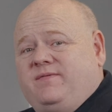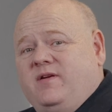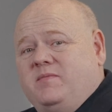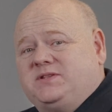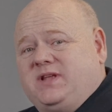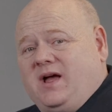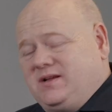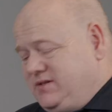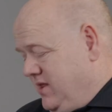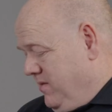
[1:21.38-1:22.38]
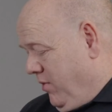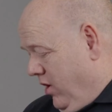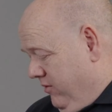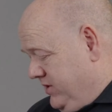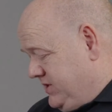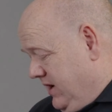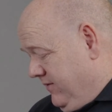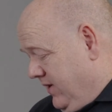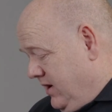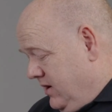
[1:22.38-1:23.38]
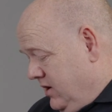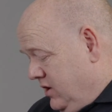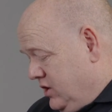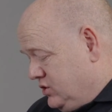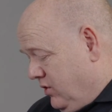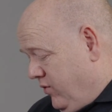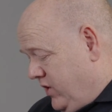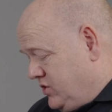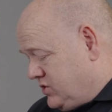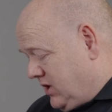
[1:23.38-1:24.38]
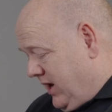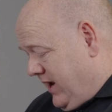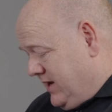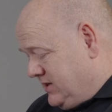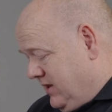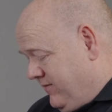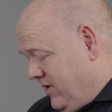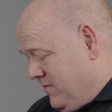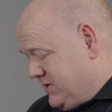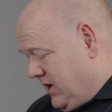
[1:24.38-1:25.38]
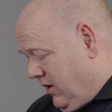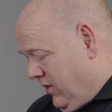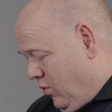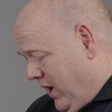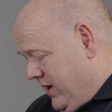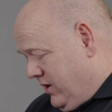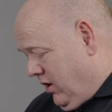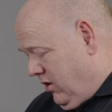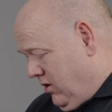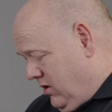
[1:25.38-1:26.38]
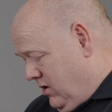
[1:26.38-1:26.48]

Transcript: the thermostat to the boiler receiver. So if we just click into the thermostat on the white dot,